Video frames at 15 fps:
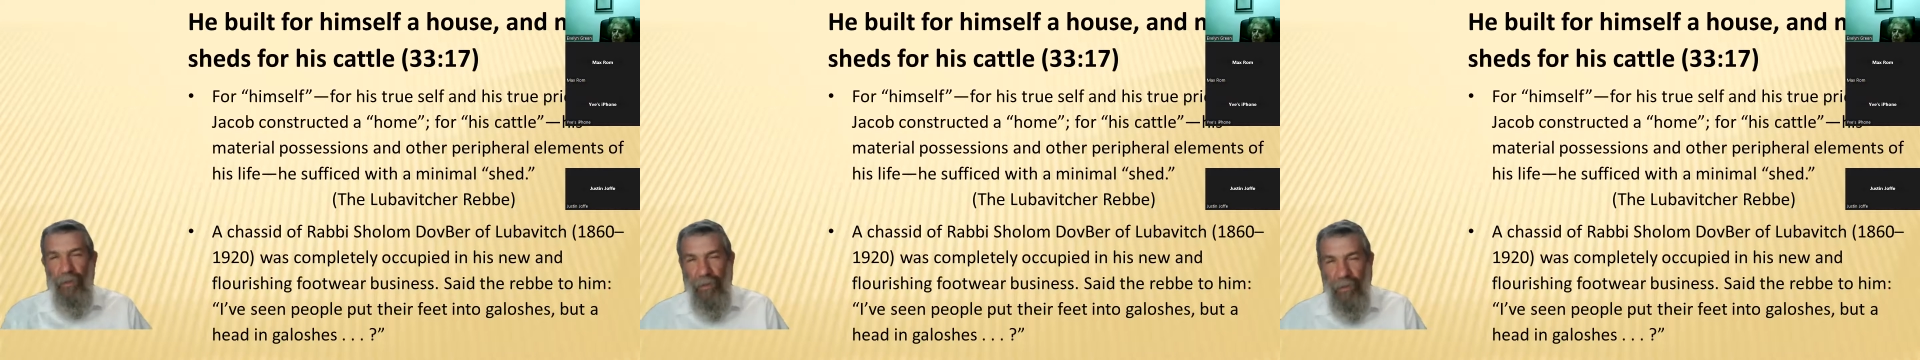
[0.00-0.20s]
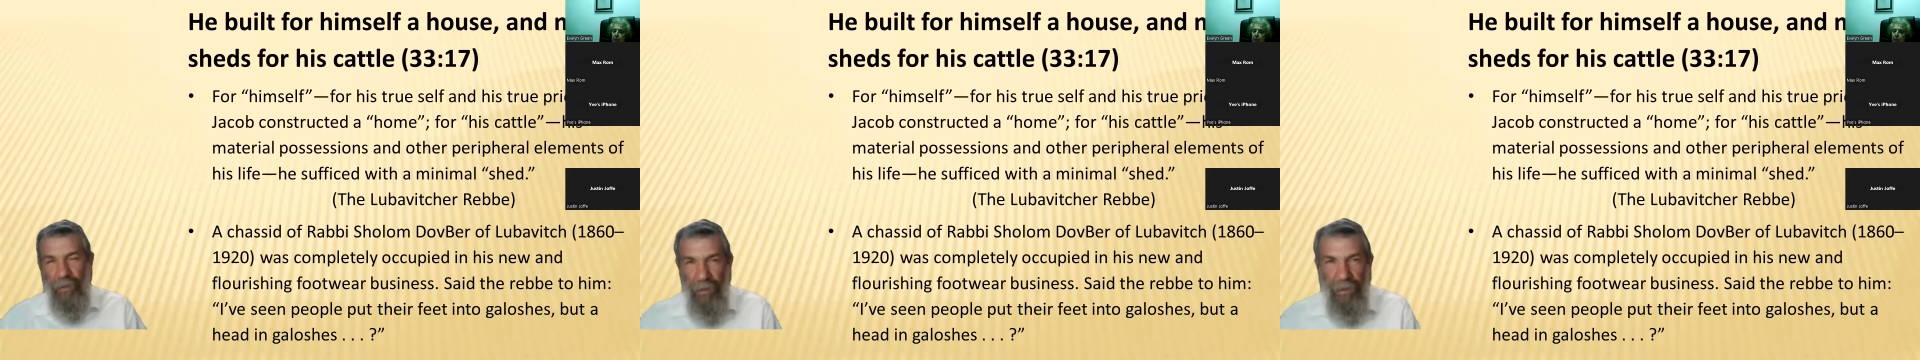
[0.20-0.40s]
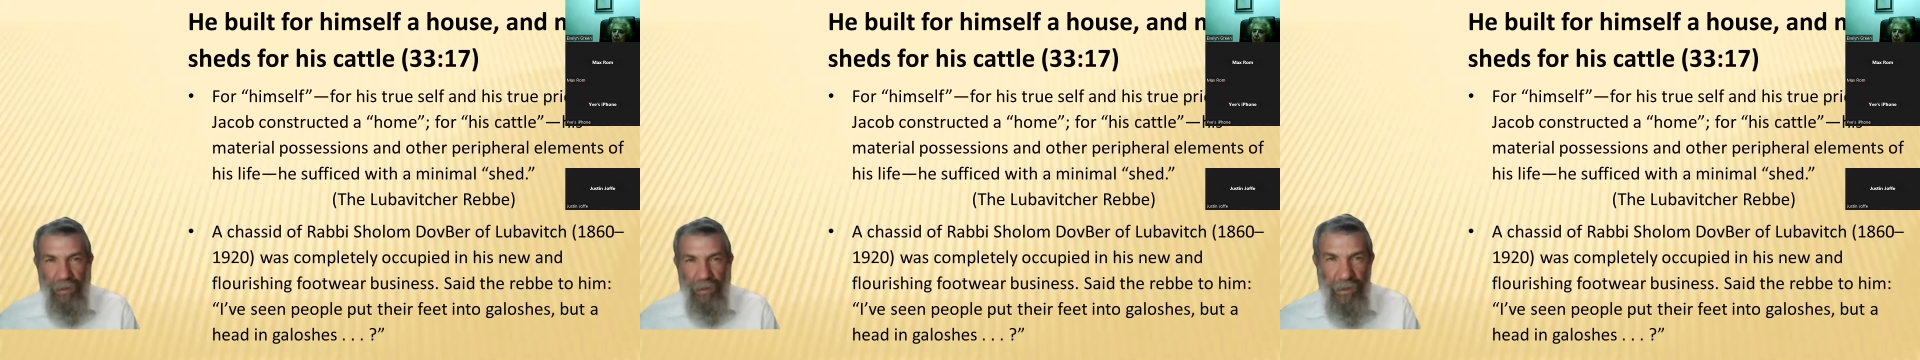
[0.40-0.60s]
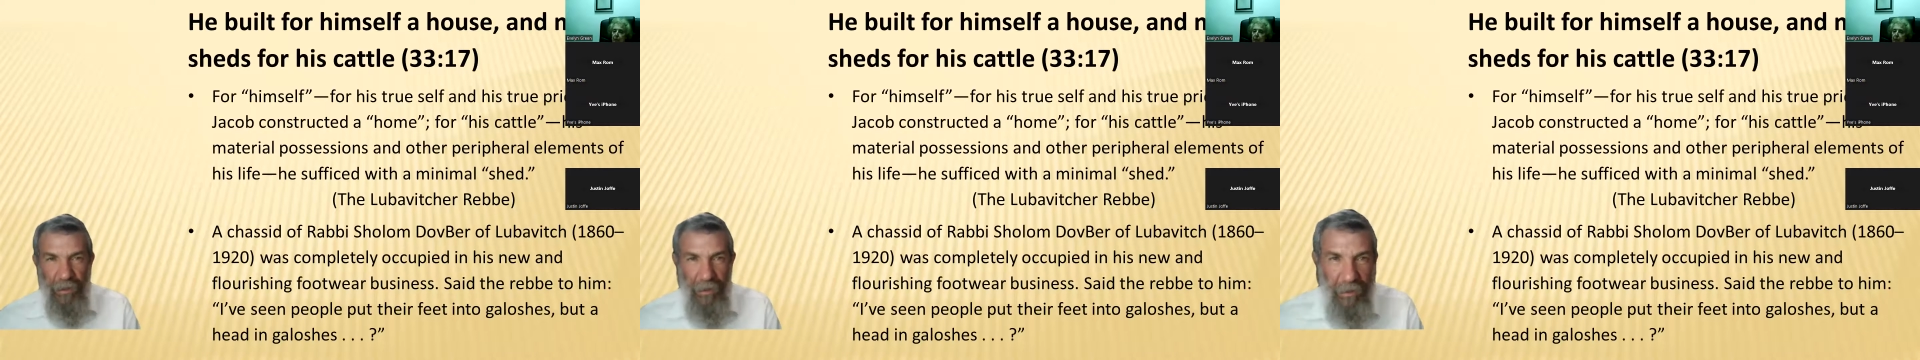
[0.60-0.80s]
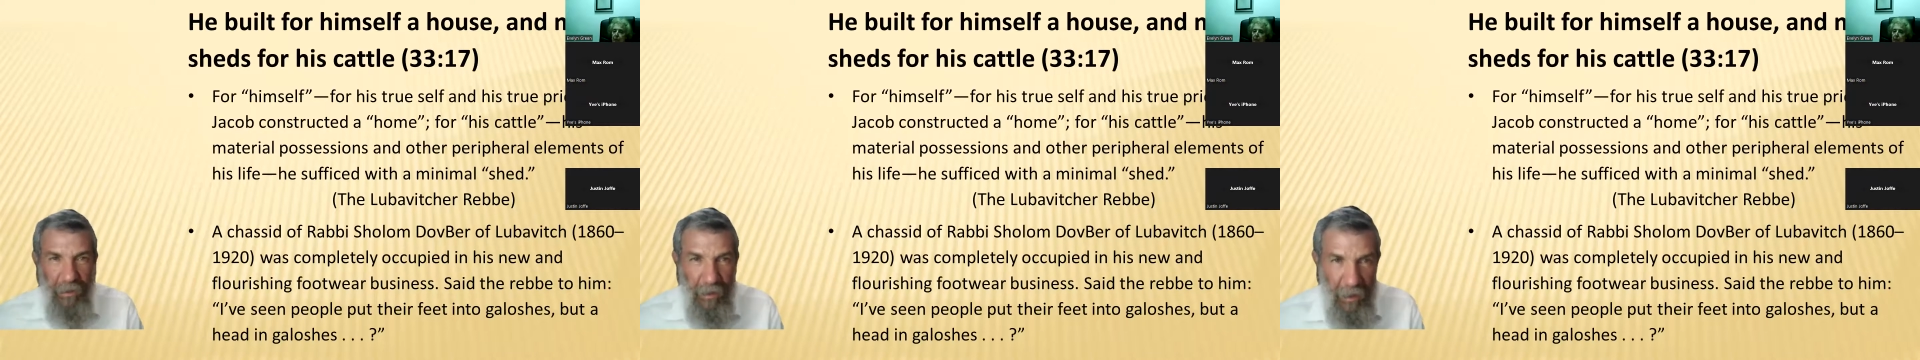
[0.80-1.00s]
he went to his
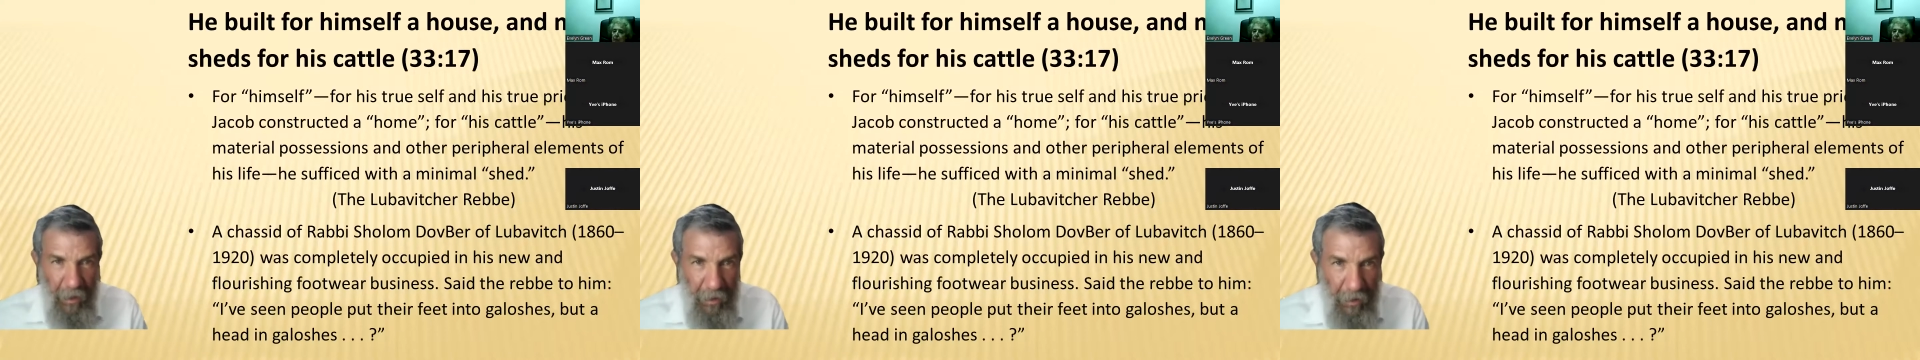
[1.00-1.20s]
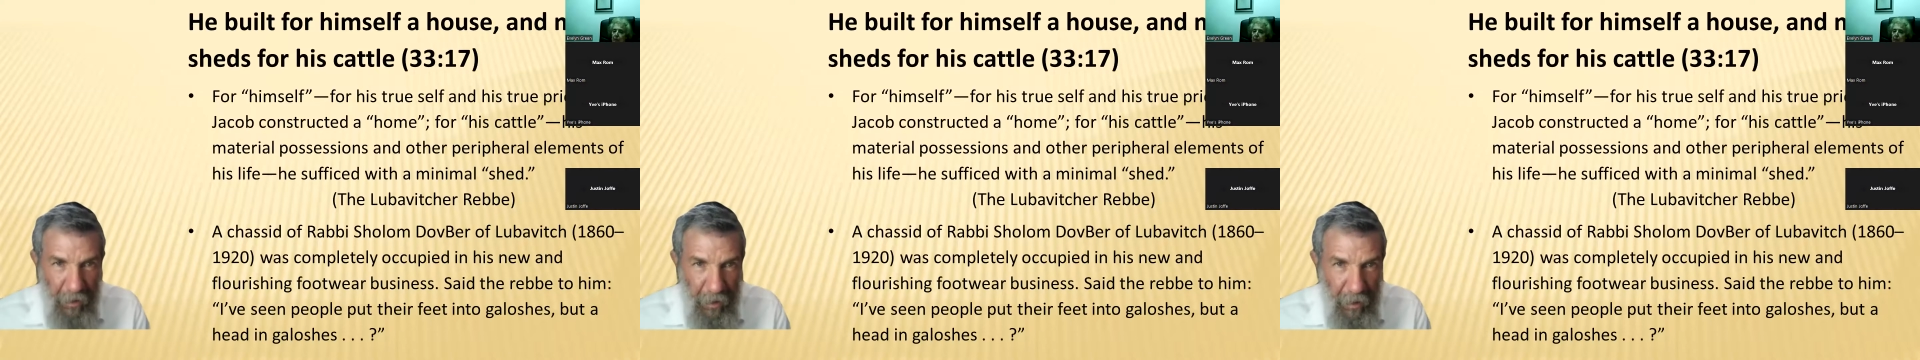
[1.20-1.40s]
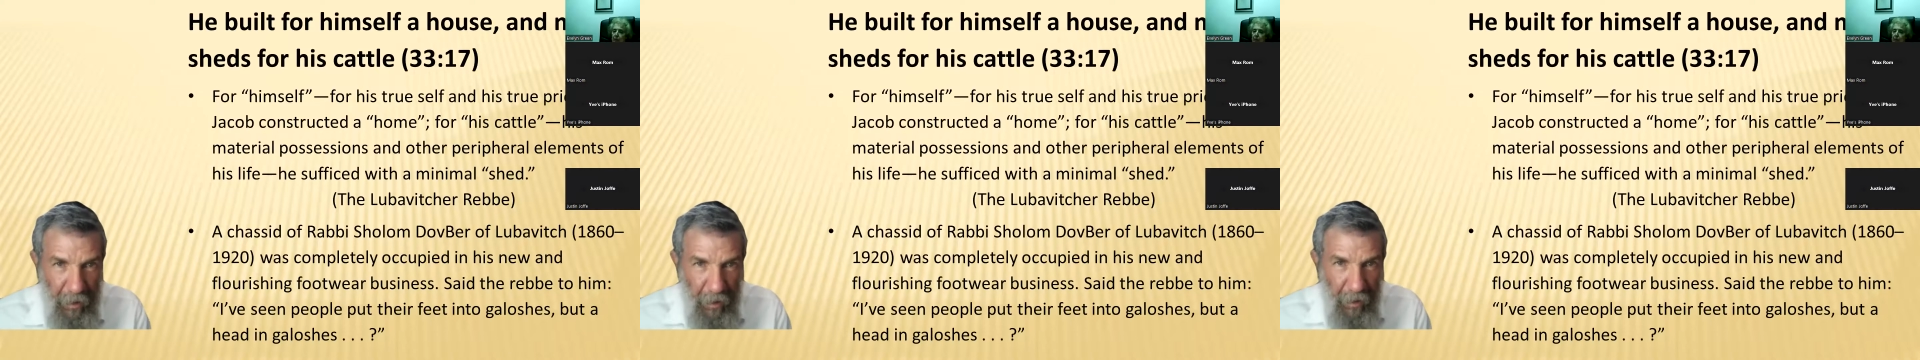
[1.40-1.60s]
destination,